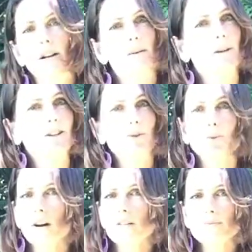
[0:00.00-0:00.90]
only be a
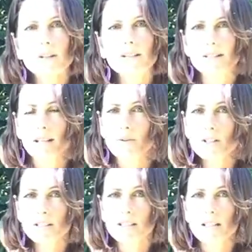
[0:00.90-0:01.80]
12-minute
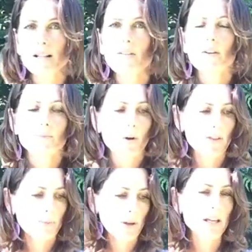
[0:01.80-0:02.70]
sequence, but
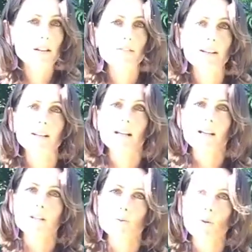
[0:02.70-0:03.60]
the peak of it
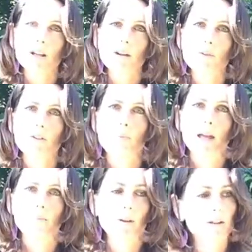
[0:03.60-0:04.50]
is working with the
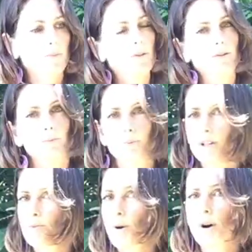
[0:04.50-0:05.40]
back bend, whether it's
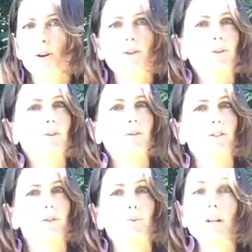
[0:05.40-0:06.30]
bridge pose or if
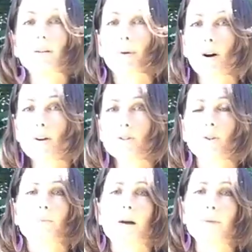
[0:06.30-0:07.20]
it's wheel pose or
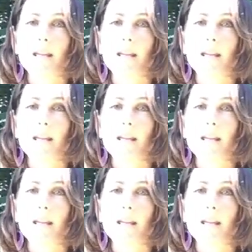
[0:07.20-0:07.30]
it might be